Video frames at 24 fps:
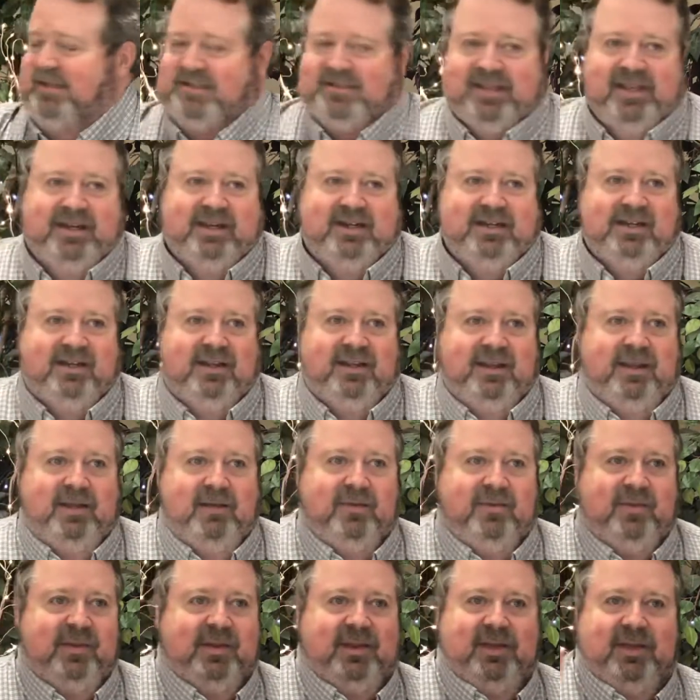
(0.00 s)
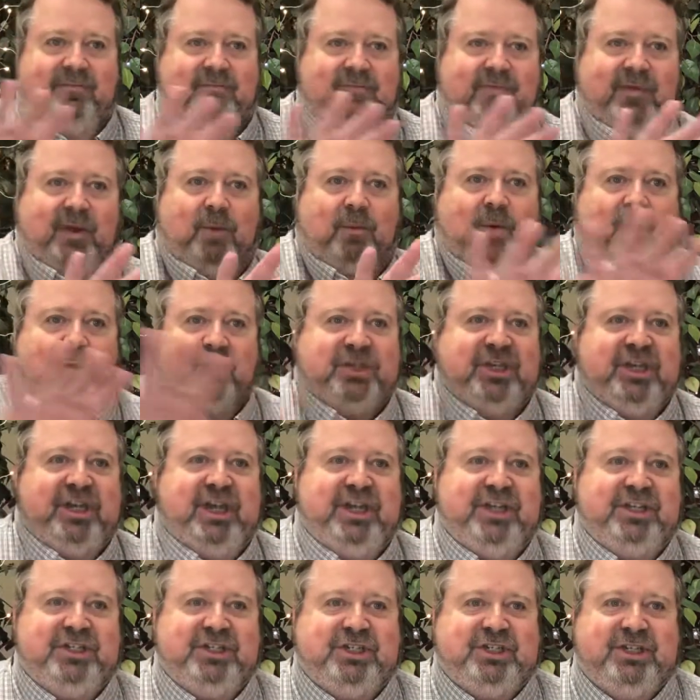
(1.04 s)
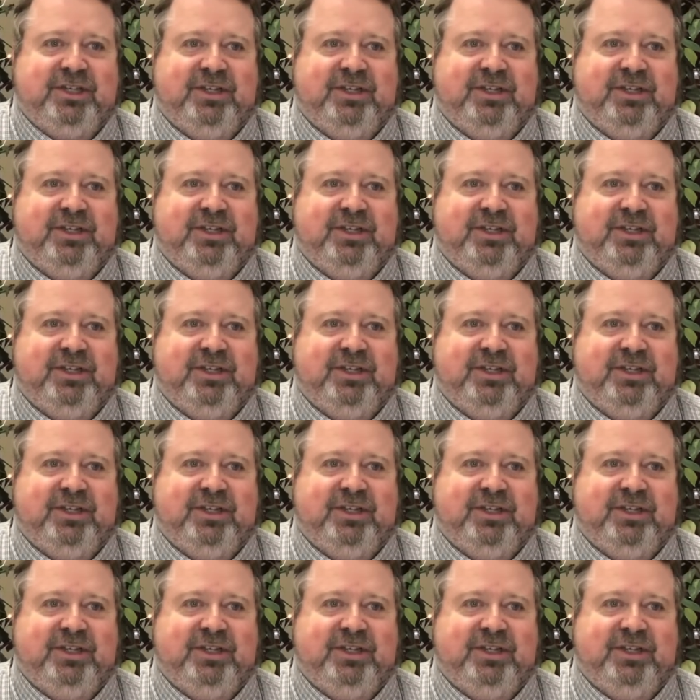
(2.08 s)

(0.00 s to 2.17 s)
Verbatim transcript: They didn't, it, it, they weren't touched.